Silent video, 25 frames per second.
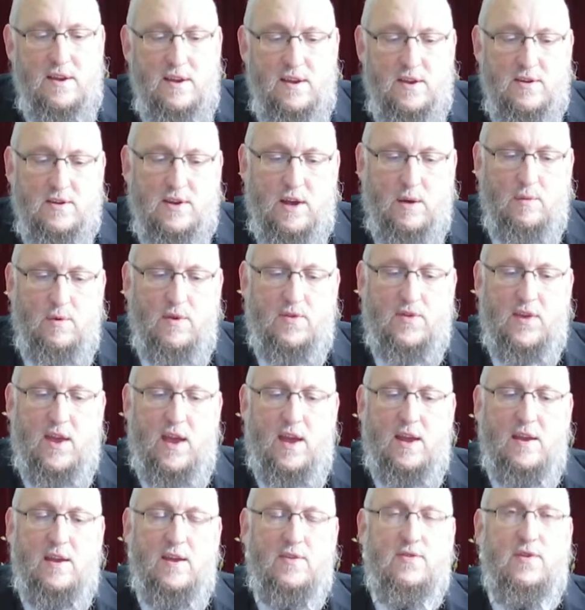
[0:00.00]
shall we
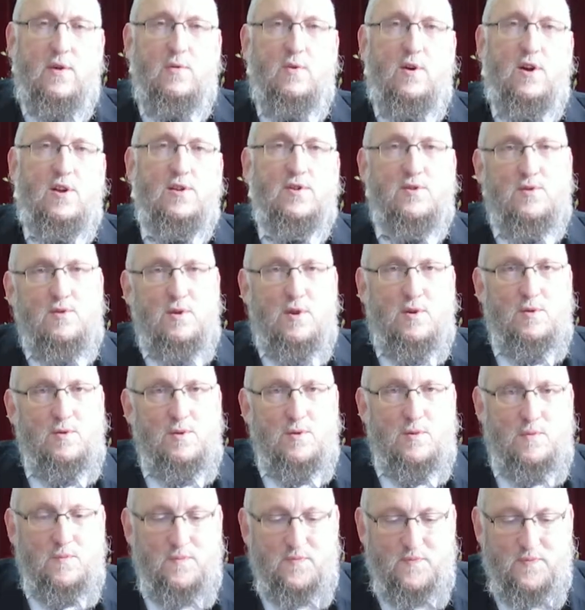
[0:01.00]
say, is the world
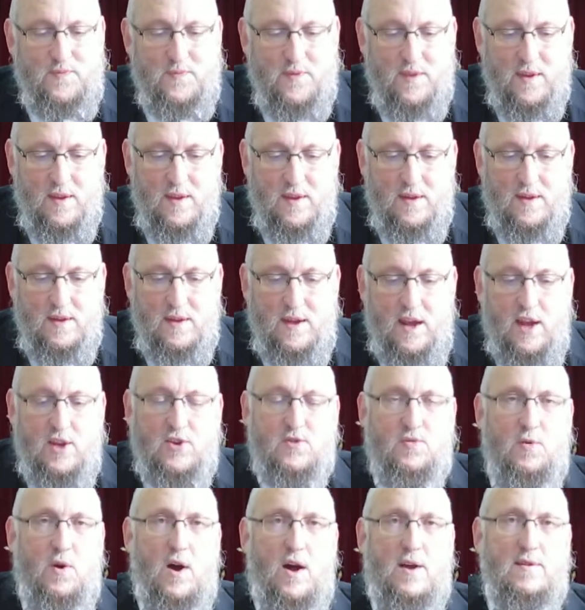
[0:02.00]
crew
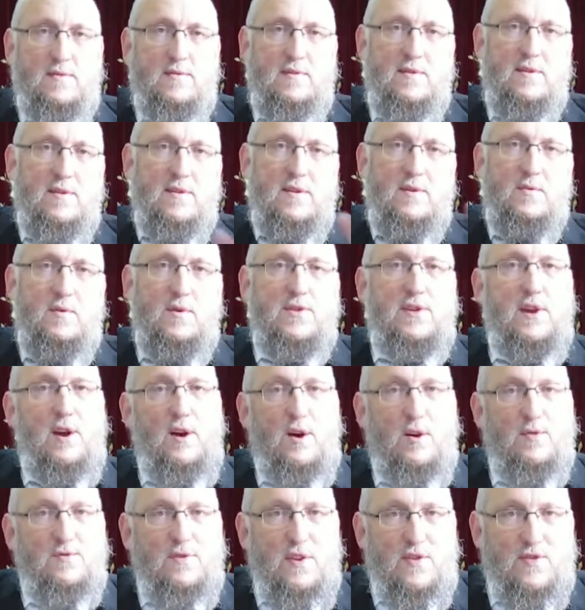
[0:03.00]
each one with their
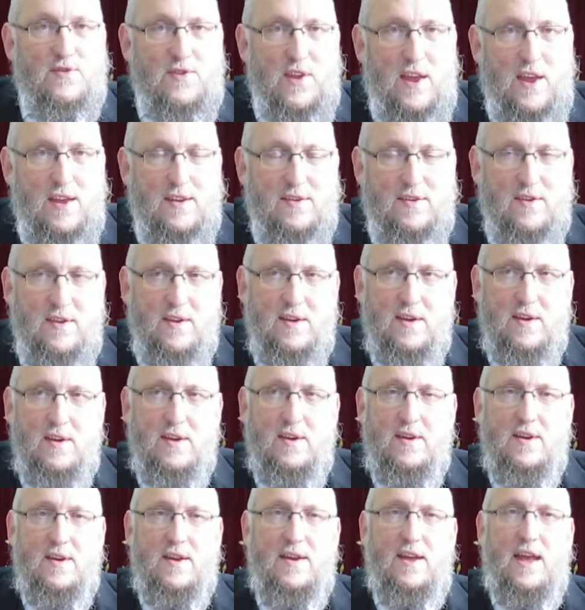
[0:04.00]
own distinct
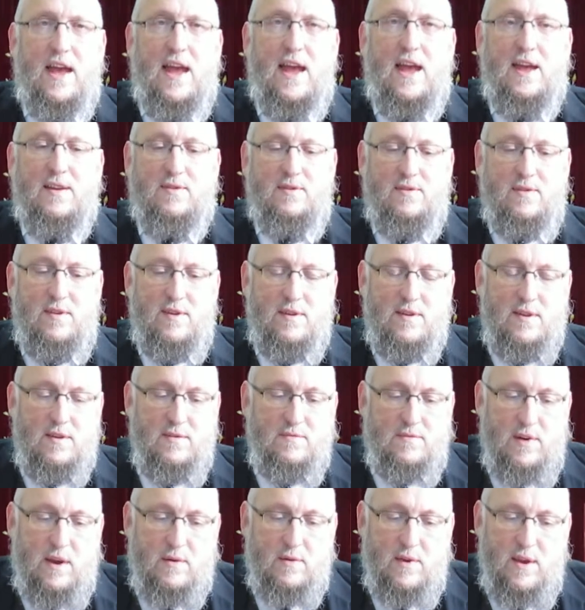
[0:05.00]
and
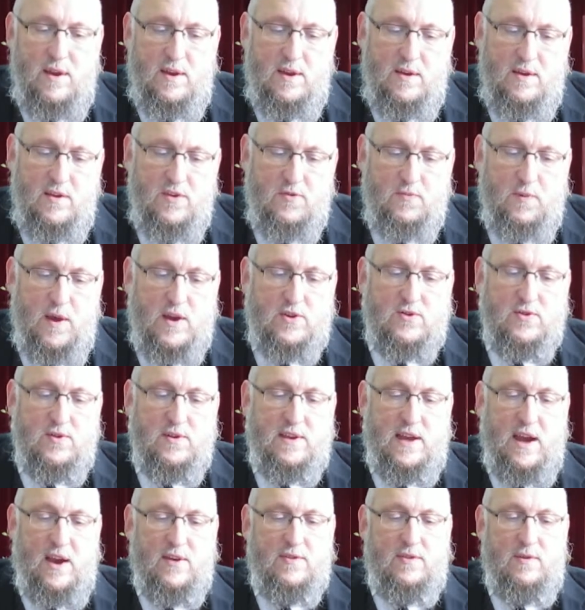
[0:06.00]
very
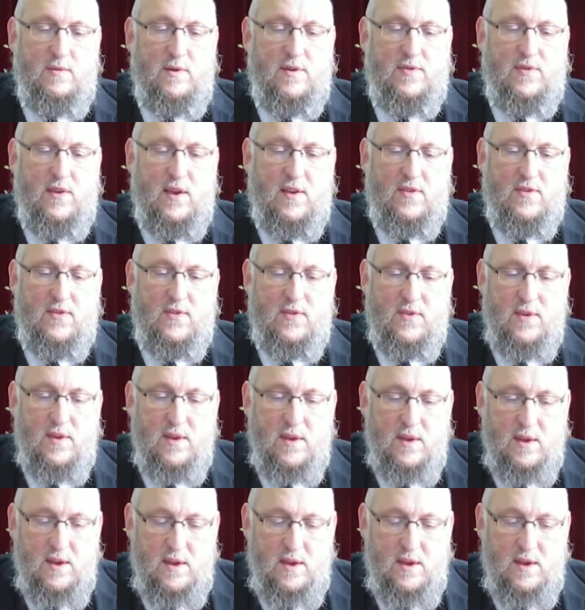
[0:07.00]
special characteristics.